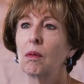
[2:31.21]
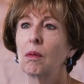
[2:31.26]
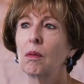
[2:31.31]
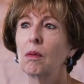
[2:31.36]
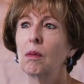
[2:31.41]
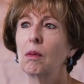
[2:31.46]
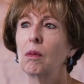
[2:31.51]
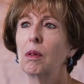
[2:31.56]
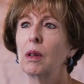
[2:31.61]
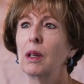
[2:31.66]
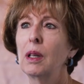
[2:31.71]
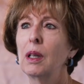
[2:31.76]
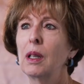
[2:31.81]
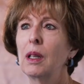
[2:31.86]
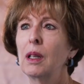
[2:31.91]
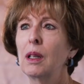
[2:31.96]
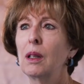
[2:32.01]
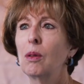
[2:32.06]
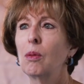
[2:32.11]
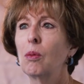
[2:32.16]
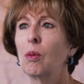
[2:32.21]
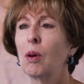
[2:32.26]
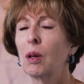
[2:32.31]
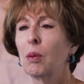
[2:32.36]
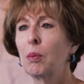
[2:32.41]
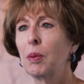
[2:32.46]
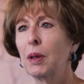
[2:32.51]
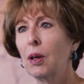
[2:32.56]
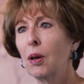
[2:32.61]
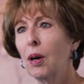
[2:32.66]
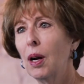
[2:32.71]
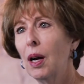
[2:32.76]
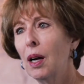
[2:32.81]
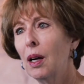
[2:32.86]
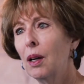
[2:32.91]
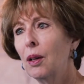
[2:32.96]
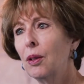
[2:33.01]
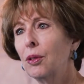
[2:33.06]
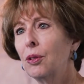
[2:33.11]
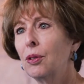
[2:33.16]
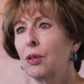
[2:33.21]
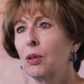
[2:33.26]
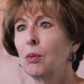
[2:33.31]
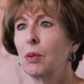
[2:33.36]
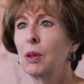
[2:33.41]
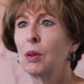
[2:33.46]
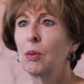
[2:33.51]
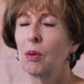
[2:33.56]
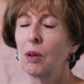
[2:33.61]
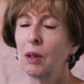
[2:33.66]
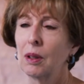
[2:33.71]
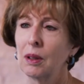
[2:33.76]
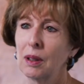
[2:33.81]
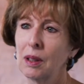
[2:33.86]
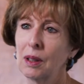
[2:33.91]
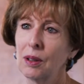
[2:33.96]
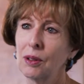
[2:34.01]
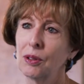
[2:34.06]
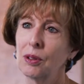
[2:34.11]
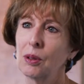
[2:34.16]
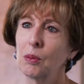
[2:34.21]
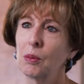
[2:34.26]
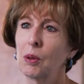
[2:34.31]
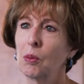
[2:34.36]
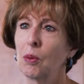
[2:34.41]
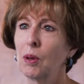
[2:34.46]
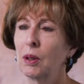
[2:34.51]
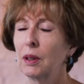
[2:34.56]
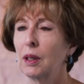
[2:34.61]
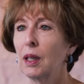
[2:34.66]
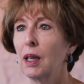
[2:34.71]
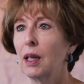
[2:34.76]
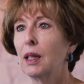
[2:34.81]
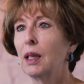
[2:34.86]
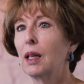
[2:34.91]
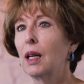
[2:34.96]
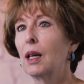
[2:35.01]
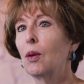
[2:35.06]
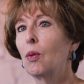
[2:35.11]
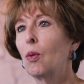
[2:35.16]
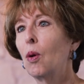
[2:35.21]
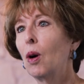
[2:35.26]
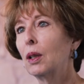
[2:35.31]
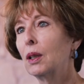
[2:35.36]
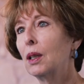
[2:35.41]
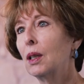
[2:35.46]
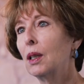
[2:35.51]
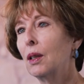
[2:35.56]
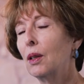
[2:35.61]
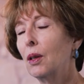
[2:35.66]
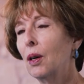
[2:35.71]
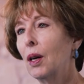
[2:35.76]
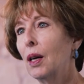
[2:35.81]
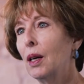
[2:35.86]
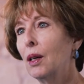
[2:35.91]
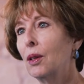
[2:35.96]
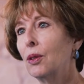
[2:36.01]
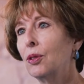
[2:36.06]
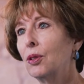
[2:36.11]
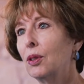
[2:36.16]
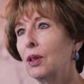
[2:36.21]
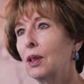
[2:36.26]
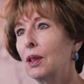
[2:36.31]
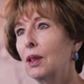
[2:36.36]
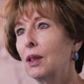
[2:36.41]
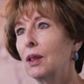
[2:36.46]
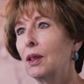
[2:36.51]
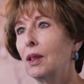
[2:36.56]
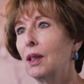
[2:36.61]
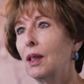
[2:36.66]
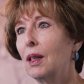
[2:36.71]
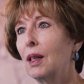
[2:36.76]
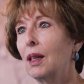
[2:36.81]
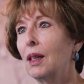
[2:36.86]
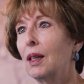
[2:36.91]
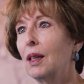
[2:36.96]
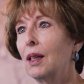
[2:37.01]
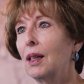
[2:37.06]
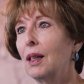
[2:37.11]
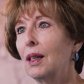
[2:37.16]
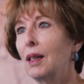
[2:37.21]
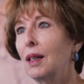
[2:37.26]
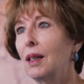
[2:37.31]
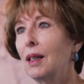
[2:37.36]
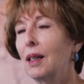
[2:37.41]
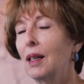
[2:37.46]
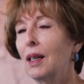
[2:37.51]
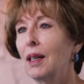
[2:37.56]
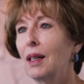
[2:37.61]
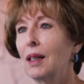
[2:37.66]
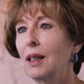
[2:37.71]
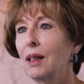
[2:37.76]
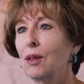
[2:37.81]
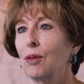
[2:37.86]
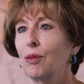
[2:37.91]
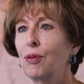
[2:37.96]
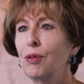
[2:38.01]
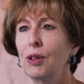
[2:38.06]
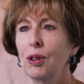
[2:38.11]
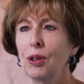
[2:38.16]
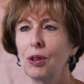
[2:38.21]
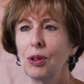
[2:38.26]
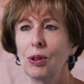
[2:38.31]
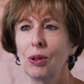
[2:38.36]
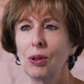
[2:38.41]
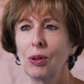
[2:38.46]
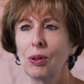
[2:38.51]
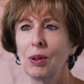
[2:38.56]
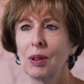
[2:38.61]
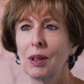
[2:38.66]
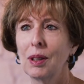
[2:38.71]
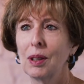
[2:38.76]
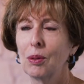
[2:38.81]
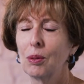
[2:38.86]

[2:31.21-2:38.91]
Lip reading: We want a bigger house and we want this and we want that. And I walked into their house and it had a view and